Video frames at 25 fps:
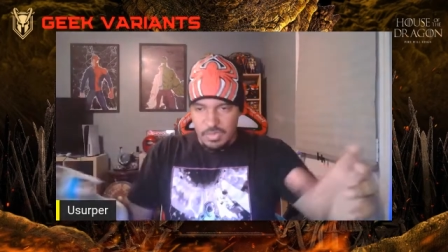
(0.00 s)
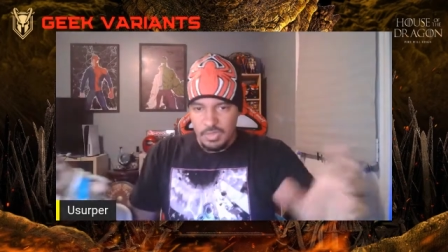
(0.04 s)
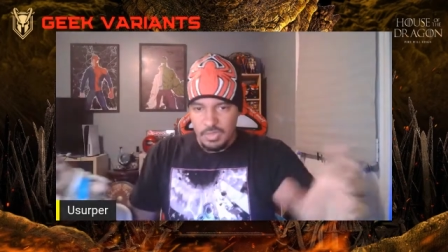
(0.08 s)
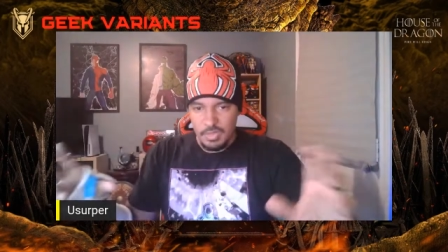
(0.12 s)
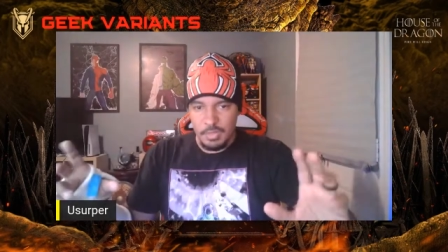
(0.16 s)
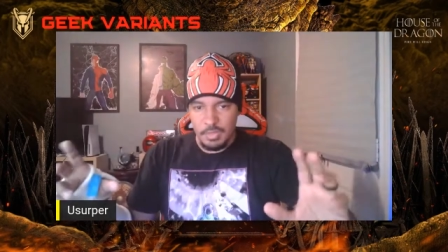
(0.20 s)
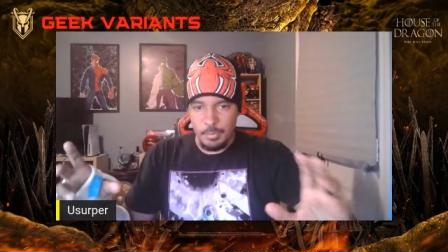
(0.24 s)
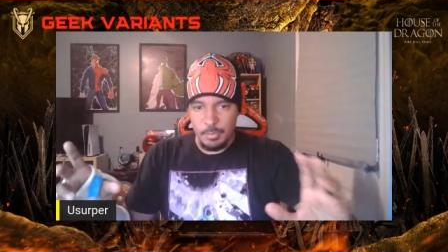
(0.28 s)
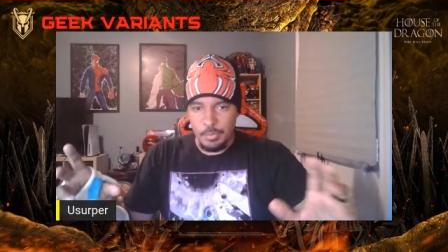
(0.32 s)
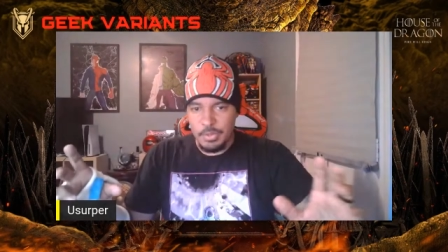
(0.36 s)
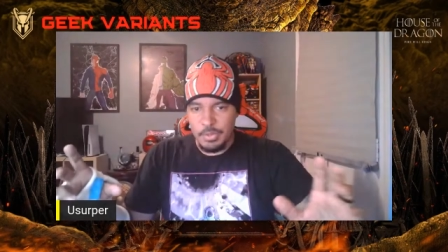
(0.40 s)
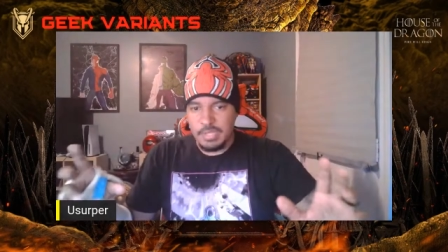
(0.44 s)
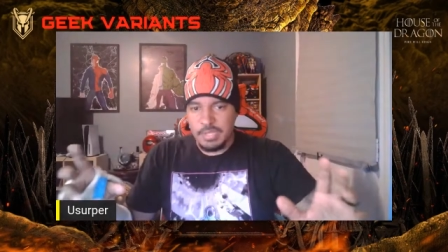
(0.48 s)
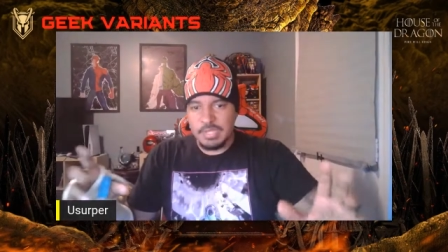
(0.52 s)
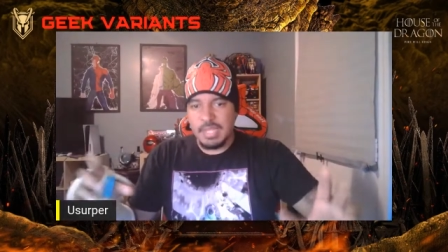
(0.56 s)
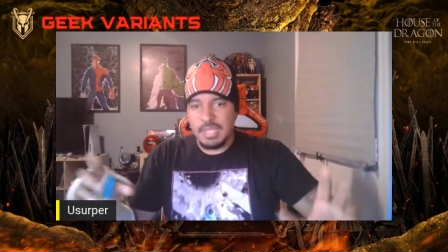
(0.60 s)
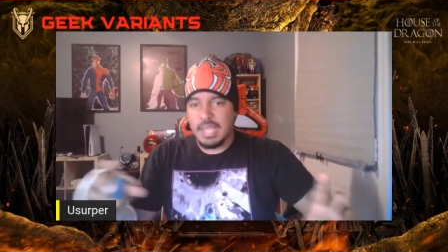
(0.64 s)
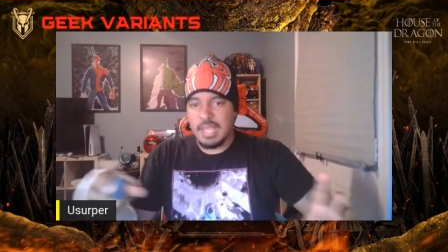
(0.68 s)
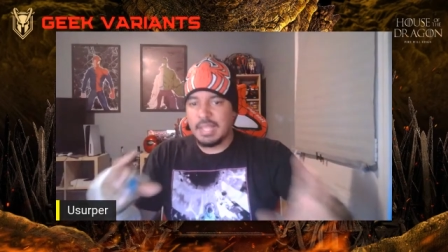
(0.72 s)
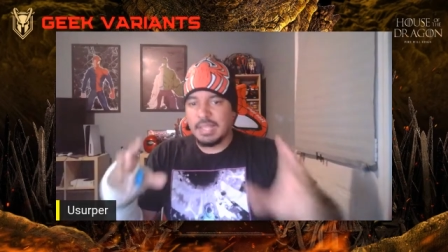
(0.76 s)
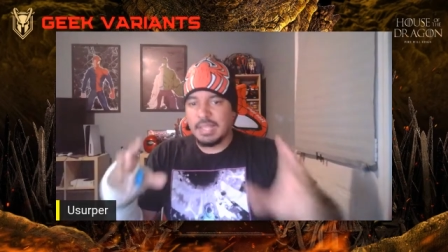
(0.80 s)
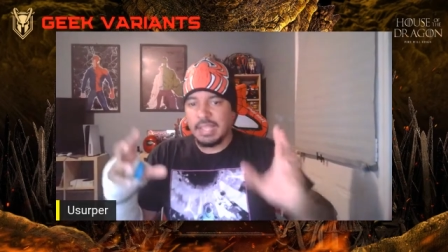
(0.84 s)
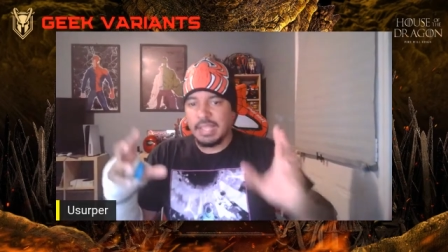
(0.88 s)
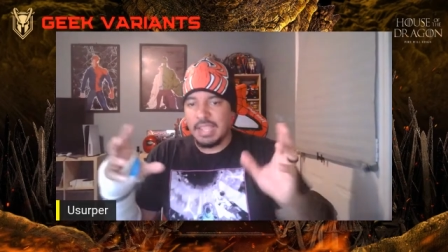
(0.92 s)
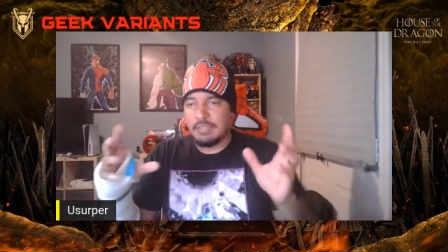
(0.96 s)
the priest
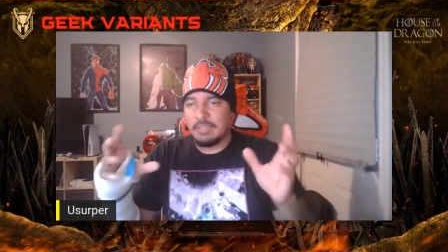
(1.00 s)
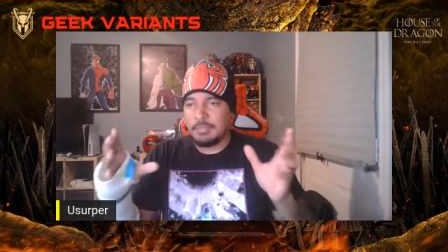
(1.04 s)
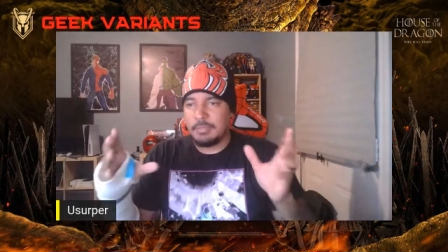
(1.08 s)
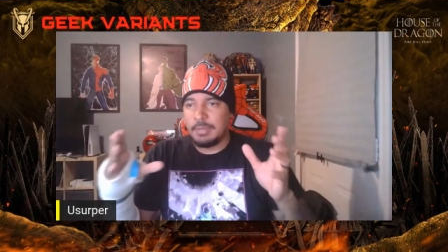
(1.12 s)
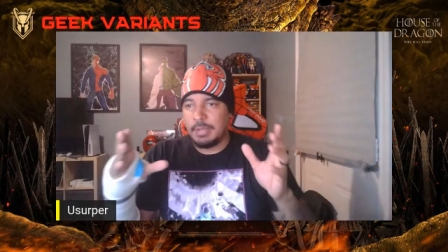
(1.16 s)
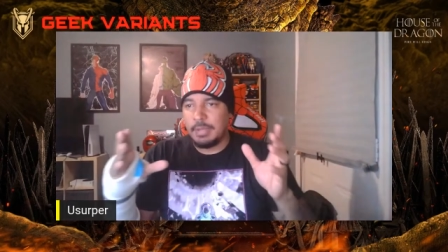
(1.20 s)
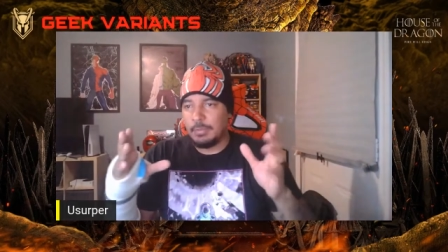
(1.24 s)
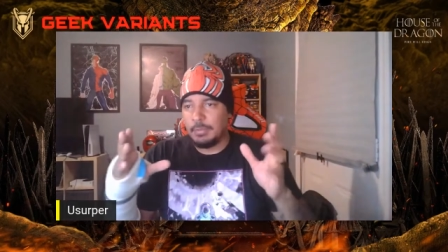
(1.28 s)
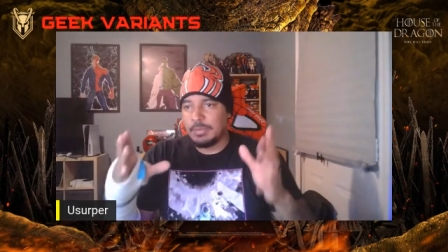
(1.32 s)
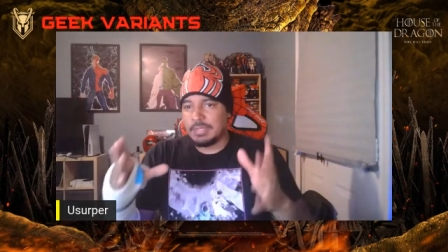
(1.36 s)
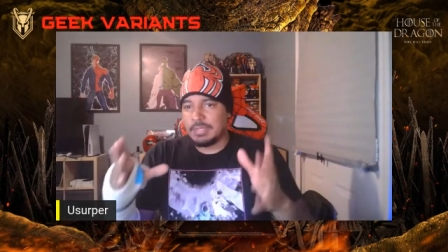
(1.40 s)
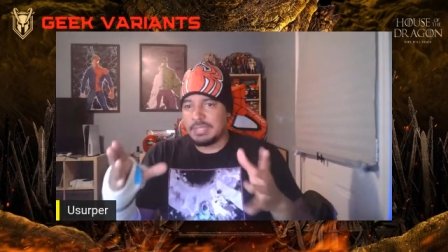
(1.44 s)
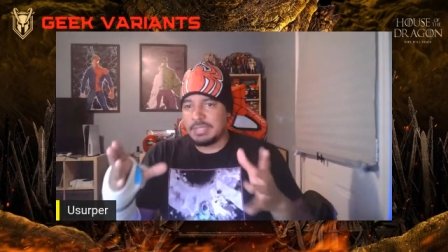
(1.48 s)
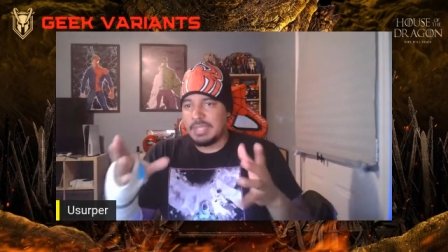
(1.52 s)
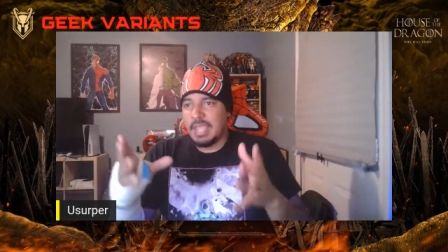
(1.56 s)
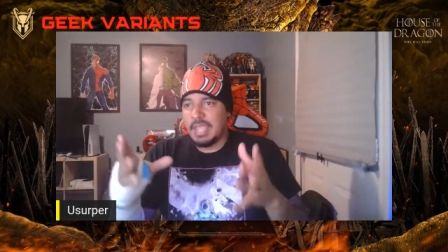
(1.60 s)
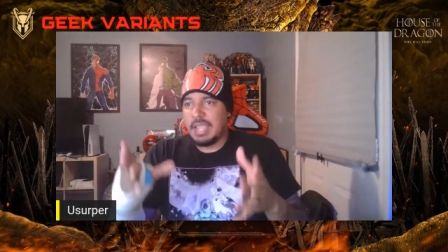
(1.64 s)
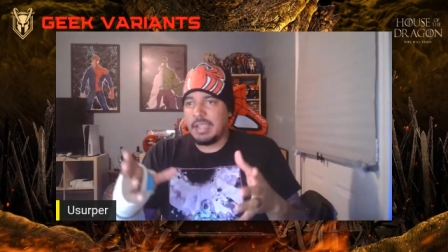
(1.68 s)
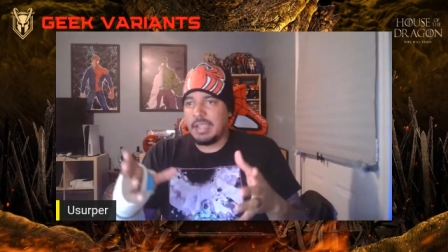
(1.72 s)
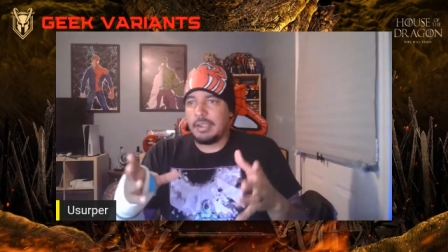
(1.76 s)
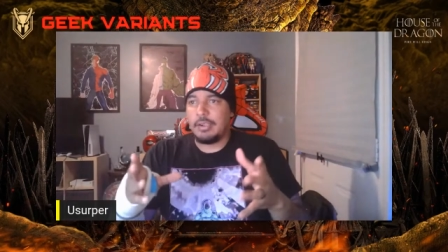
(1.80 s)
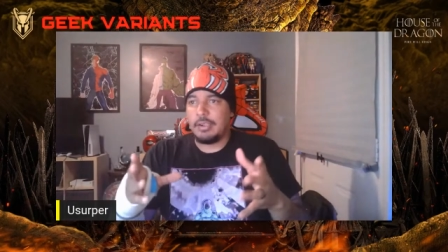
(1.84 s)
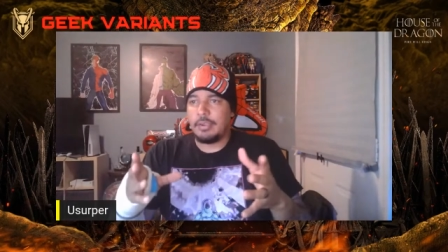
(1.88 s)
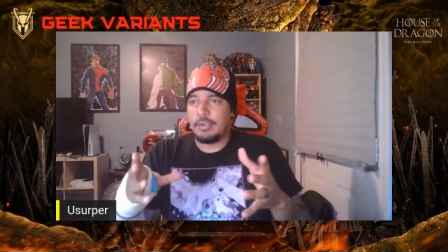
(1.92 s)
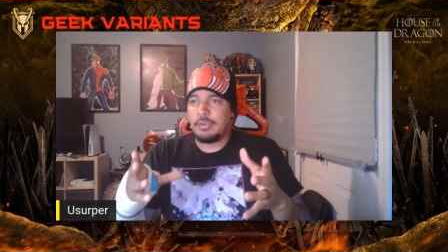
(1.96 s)
guy, like everybody was
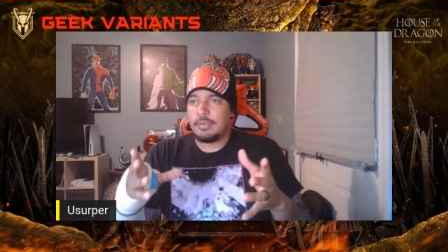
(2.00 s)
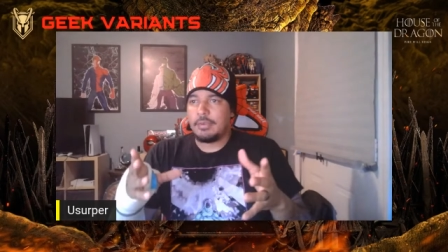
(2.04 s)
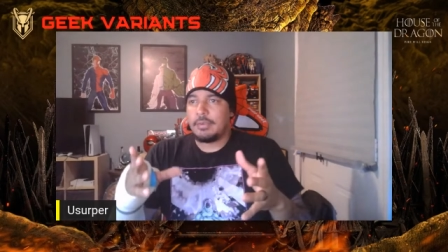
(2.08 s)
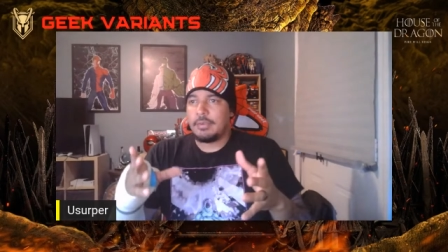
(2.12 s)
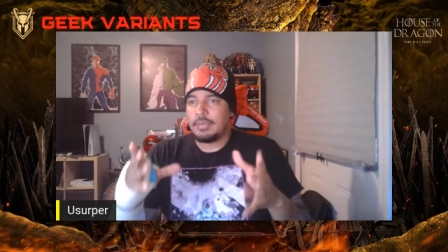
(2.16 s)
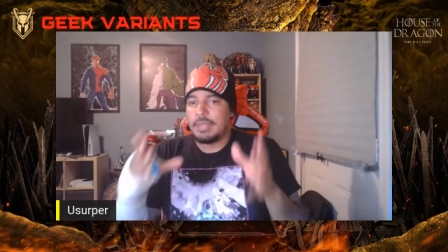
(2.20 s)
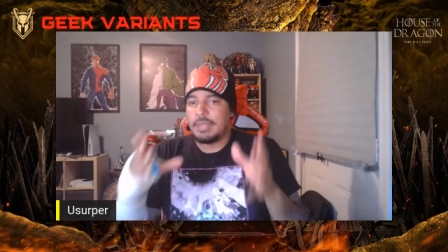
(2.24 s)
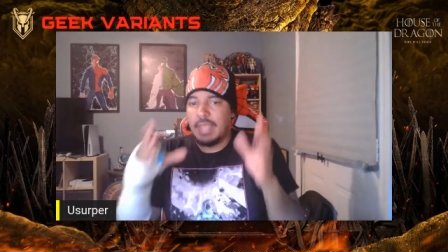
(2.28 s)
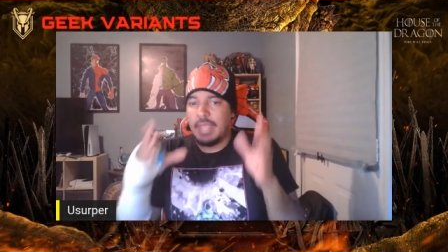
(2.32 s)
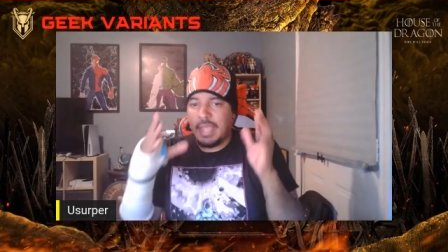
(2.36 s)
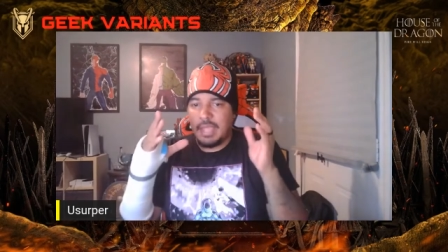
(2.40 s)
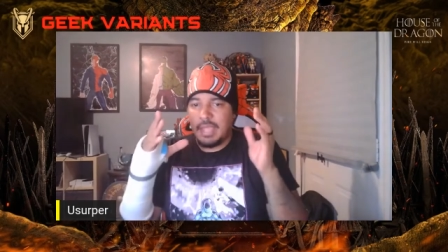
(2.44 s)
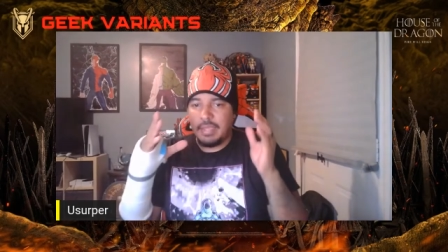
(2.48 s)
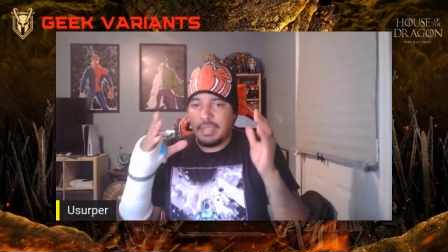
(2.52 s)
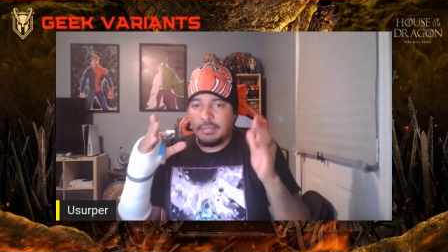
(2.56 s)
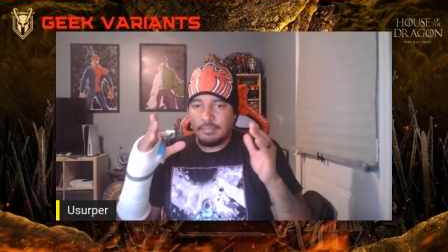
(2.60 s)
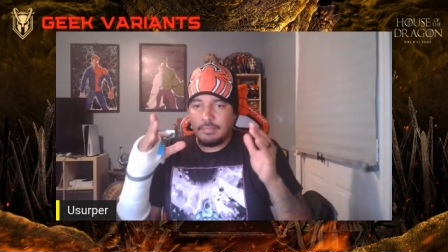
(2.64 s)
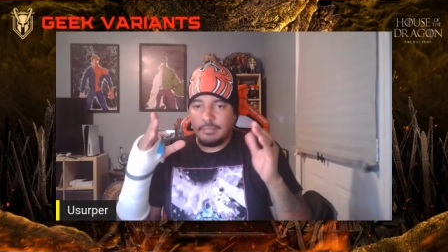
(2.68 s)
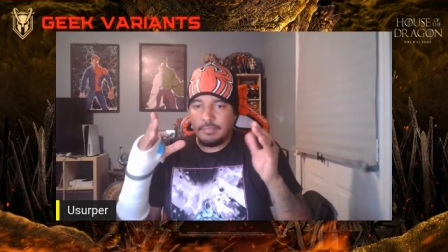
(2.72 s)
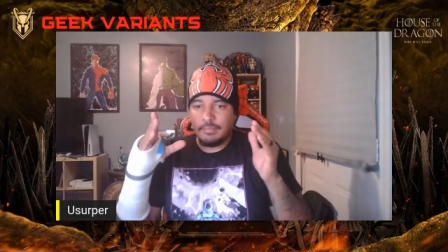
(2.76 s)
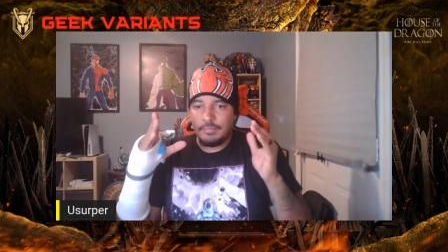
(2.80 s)
there that